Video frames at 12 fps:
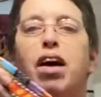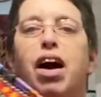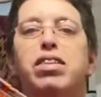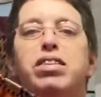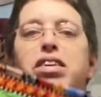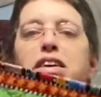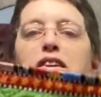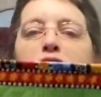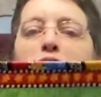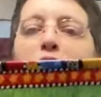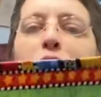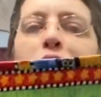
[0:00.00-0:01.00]
I did
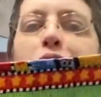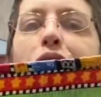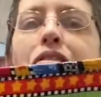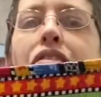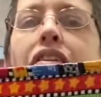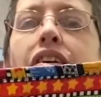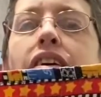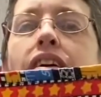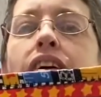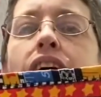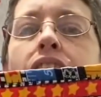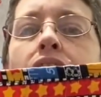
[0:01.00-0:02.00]
use
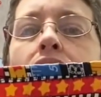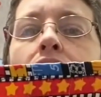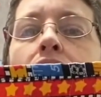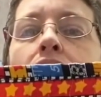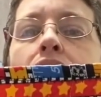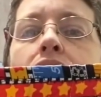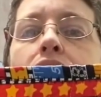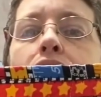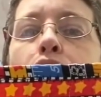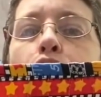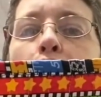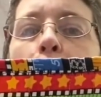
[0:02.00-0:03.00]
these
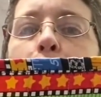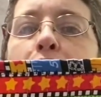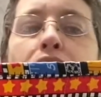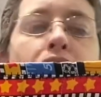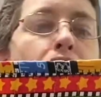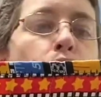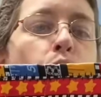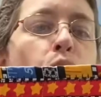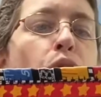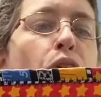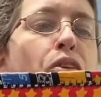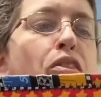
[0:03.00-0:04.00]
little ABC
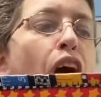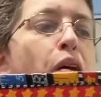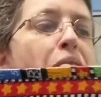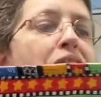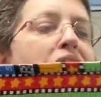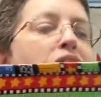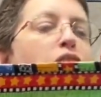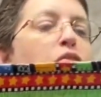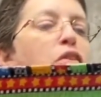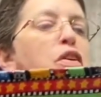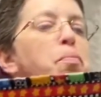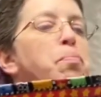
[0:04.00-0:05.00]
ruler type things
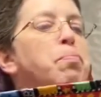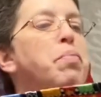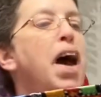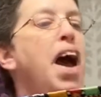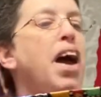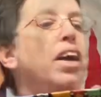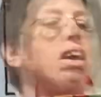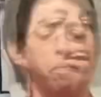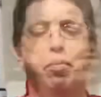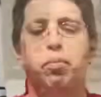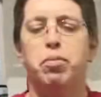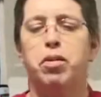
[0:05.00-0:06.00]
for the back.
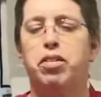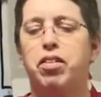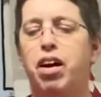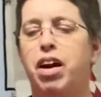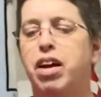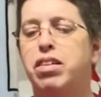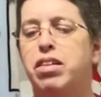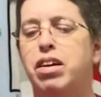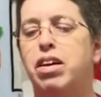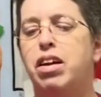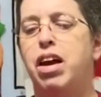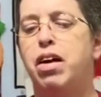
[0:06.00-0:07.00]
Looks like I
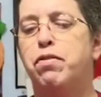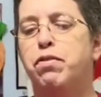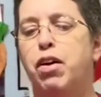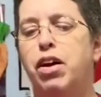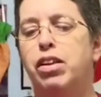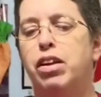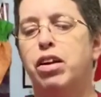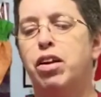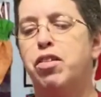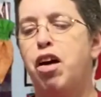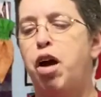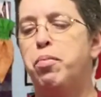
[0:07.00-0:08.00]
did a fun little
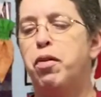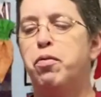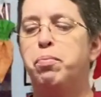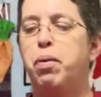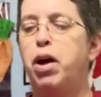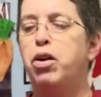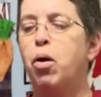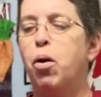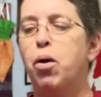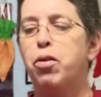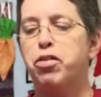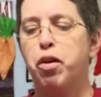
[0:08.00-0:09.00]
type of
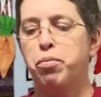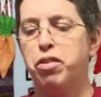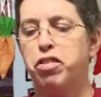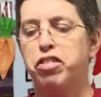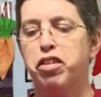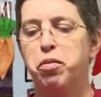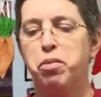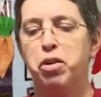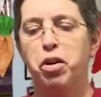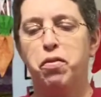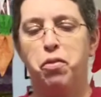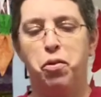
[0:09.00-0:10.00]
buttonhole, something
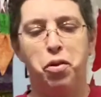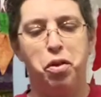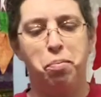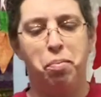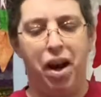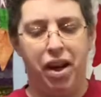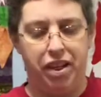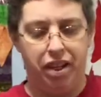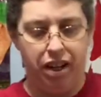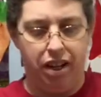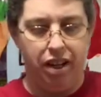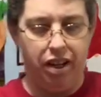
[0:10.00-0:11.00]
similar for the
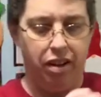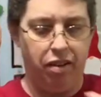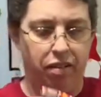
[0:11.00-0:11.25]
binding.